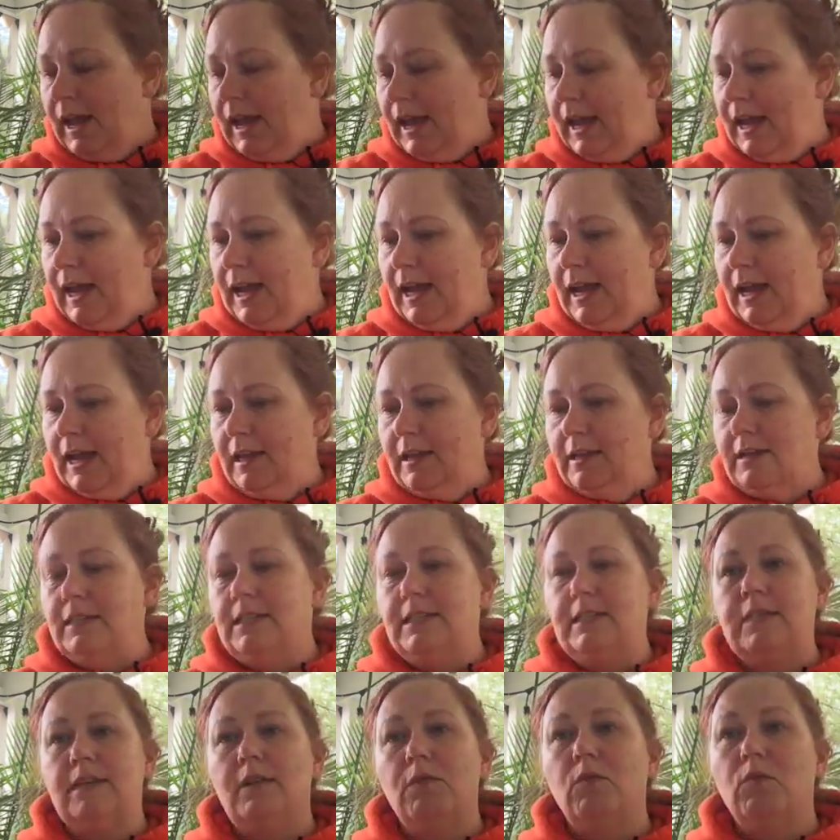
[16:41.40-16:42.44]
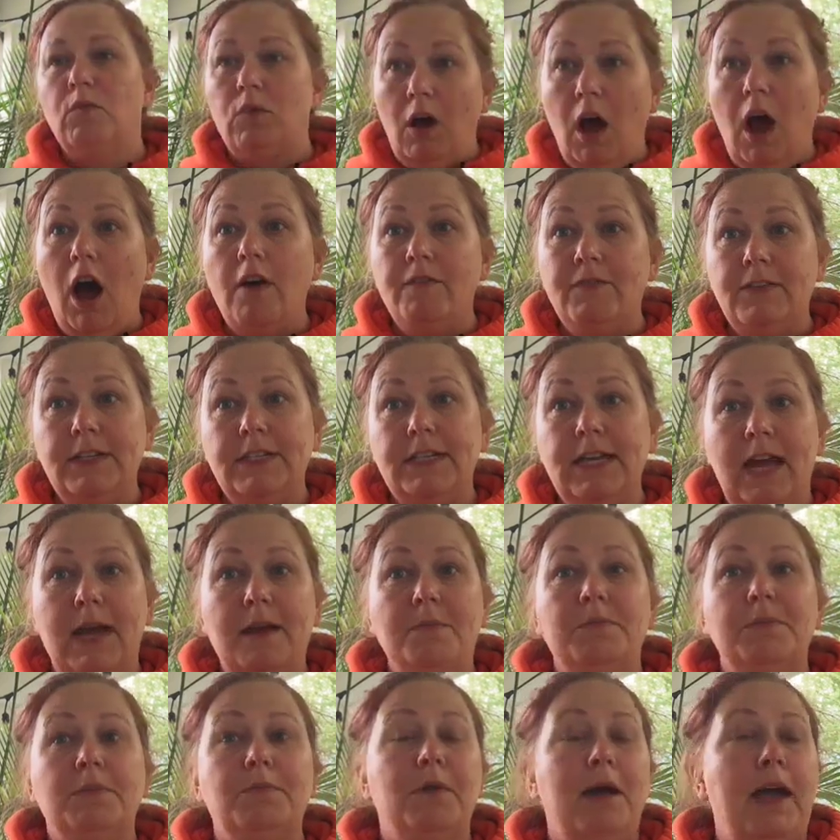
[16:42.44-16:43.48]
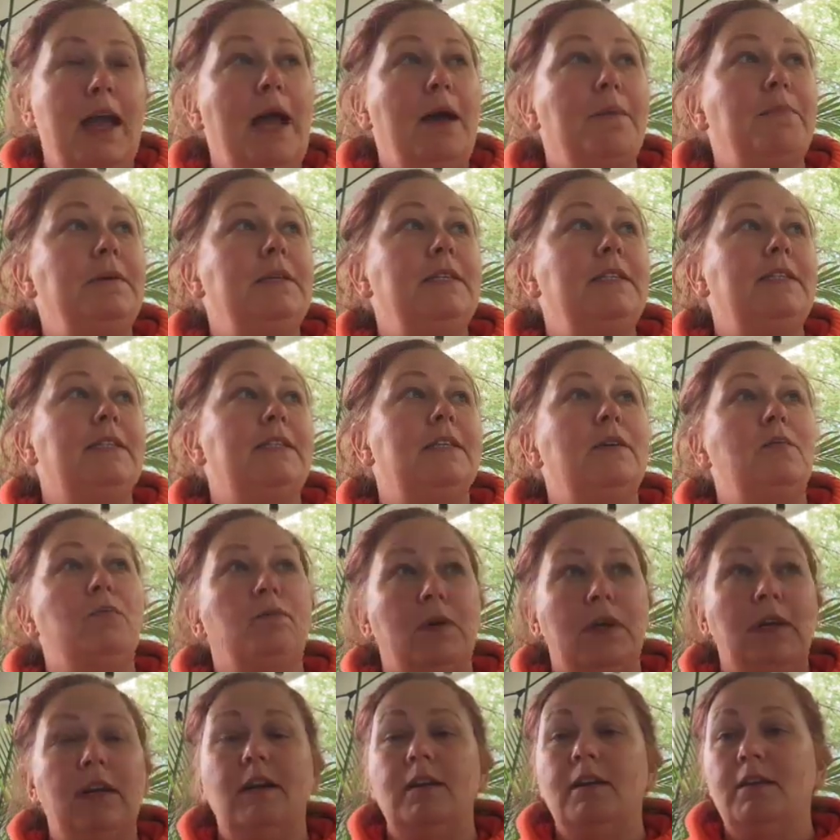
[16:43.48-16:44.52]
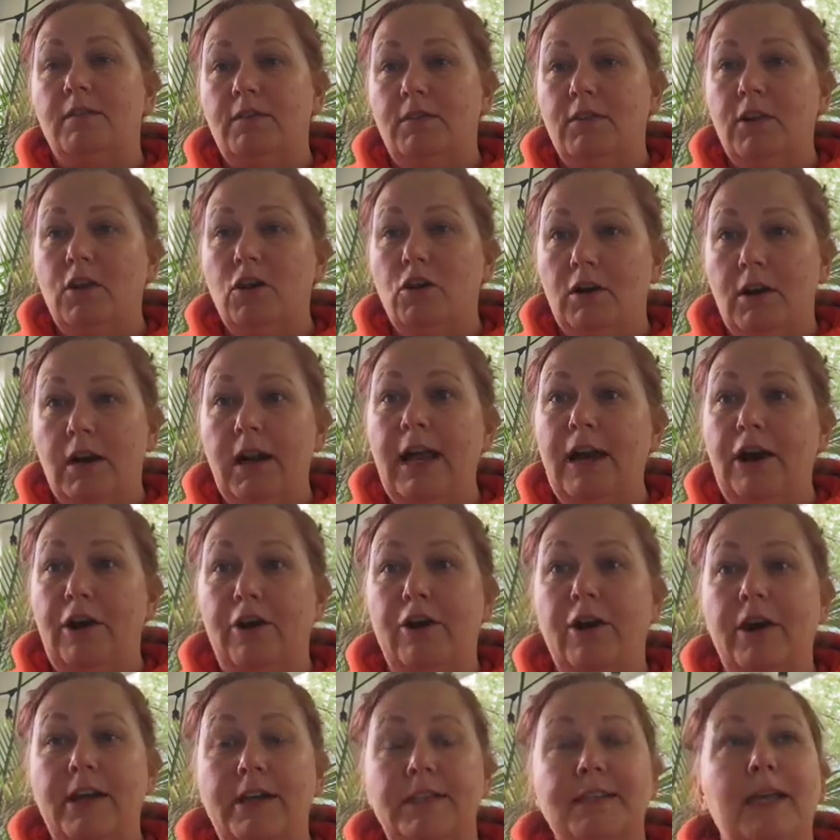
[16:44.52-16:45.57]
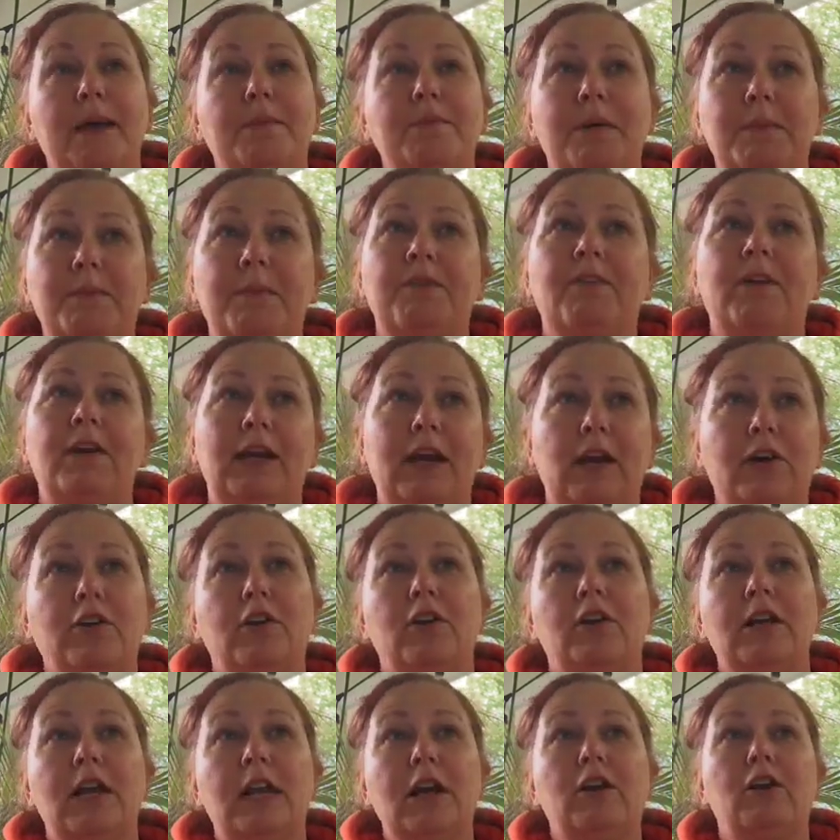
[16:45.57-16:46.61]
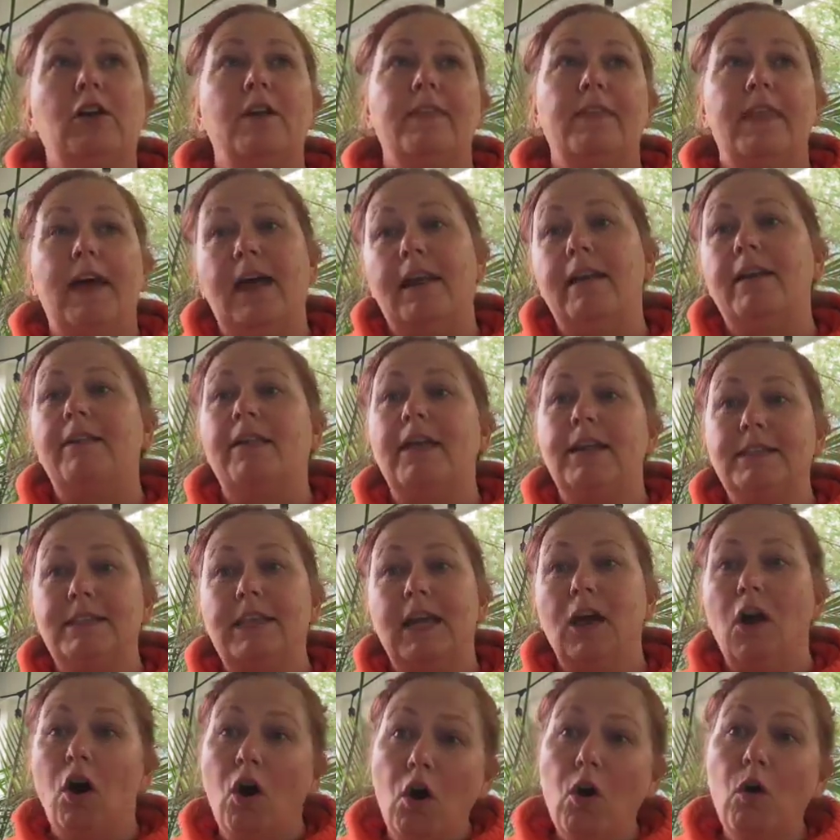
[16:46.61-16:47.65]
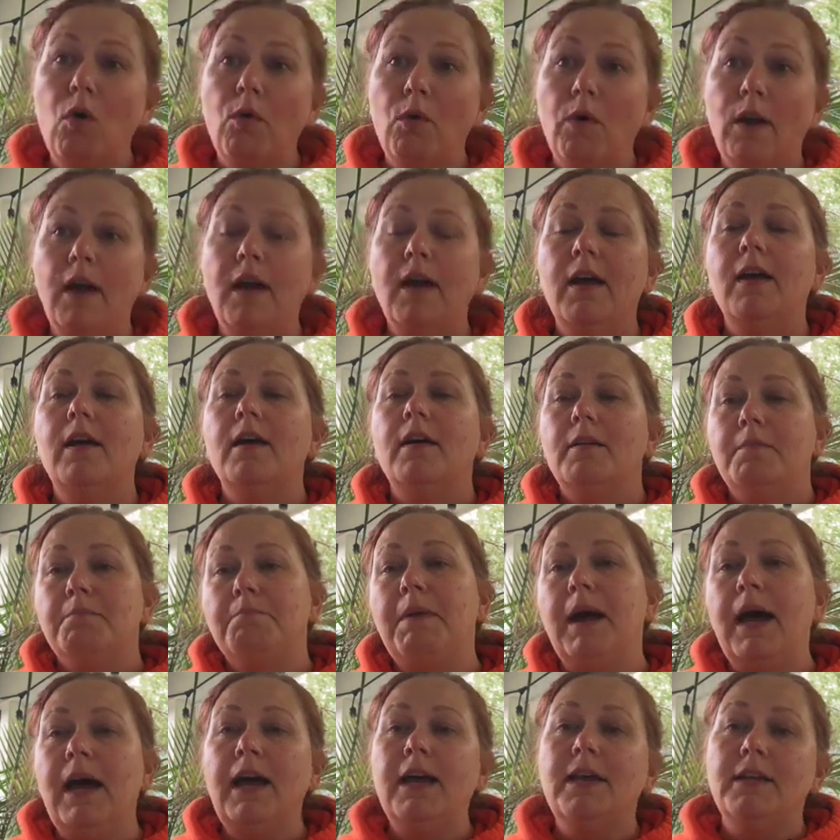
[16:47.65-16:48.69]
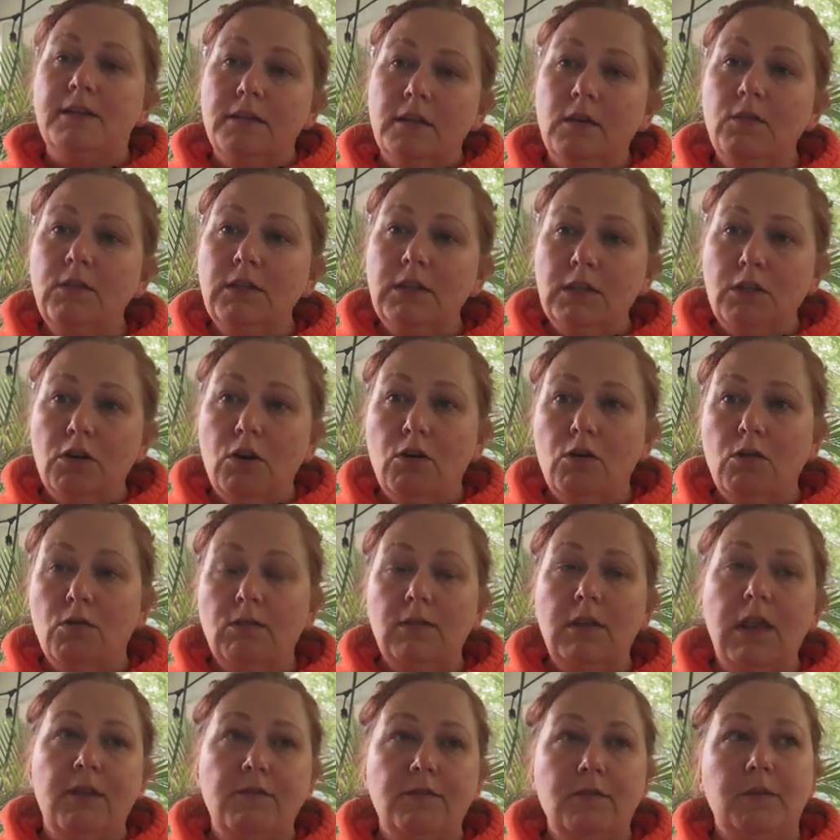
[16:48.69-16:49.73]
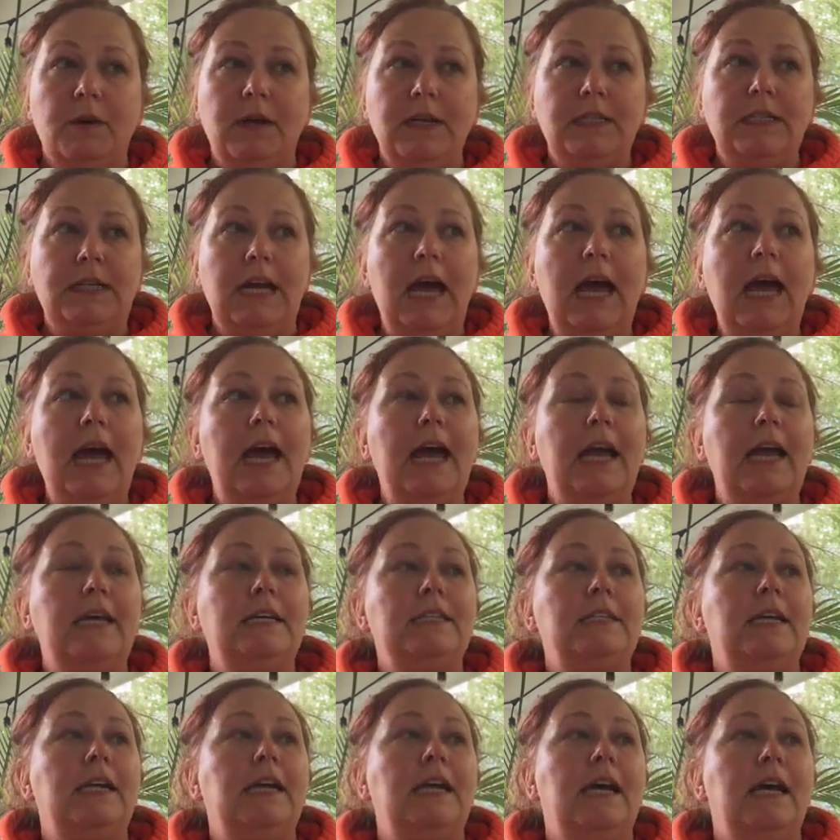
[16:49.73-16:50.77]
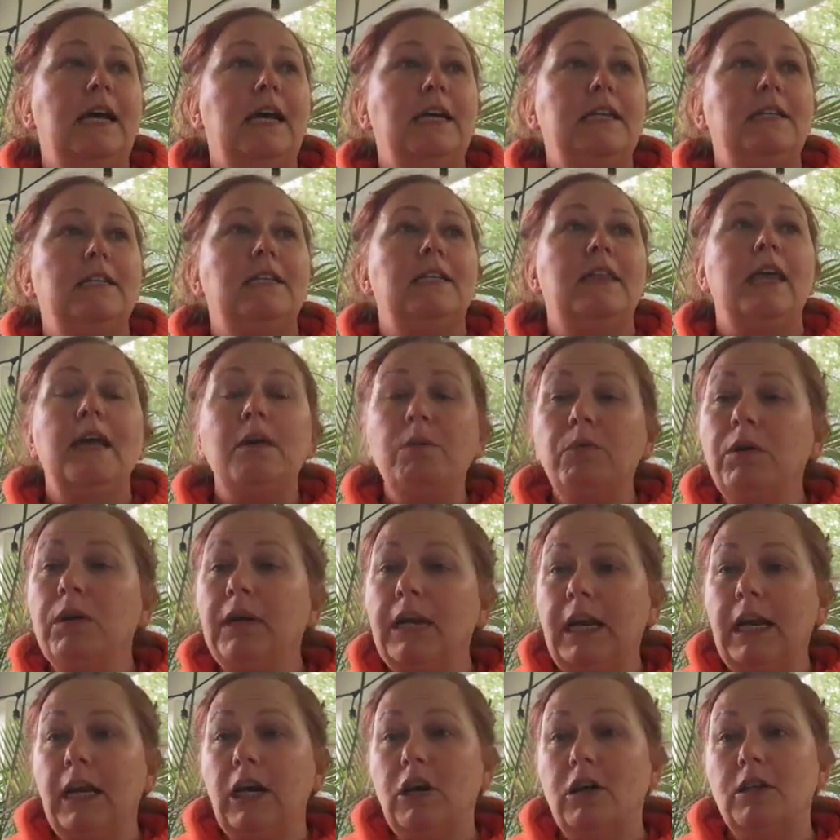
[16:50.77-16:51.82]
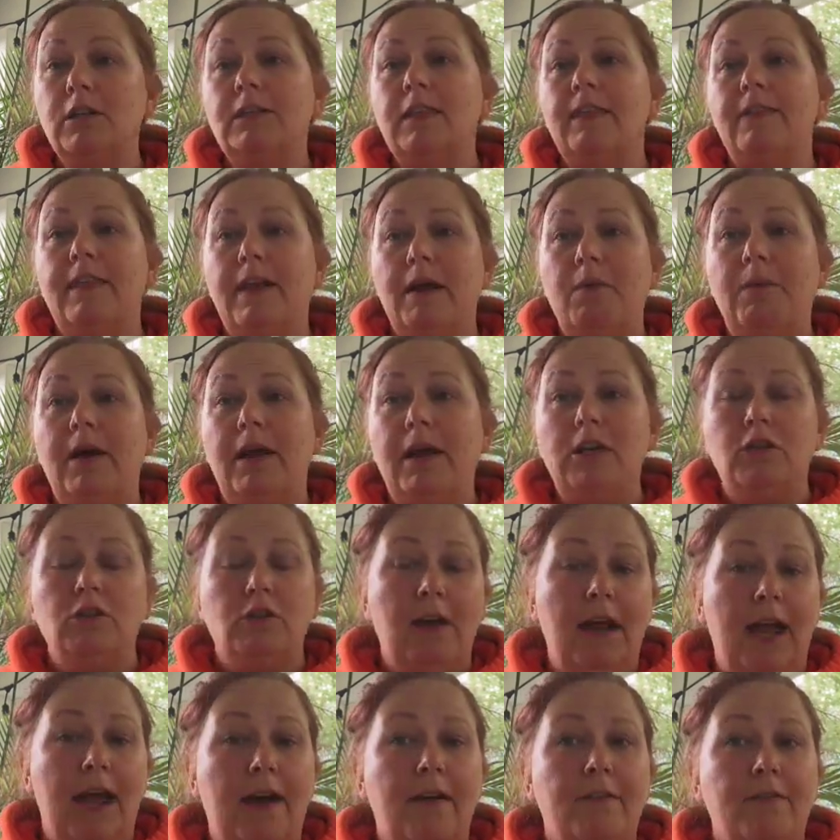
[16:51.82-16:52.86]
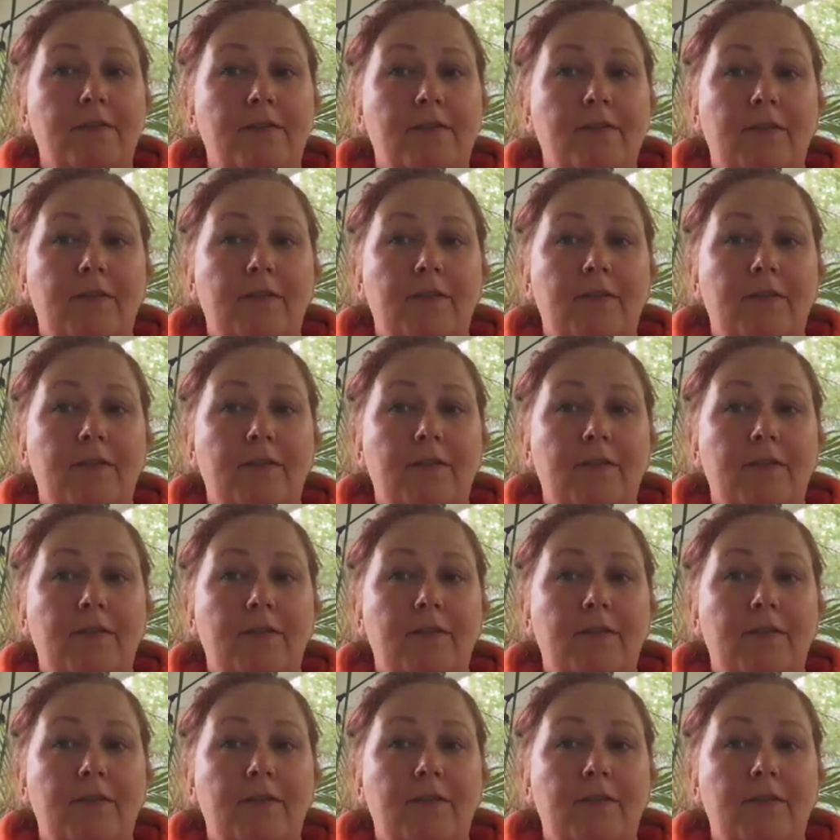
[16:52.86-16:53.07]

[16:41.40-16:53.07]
And oftentimes what happens when you're a knitter is that people find out you're a knitter, and then they say, oh, my so-and-so loved one died, and they were knitters, and they wanted you to have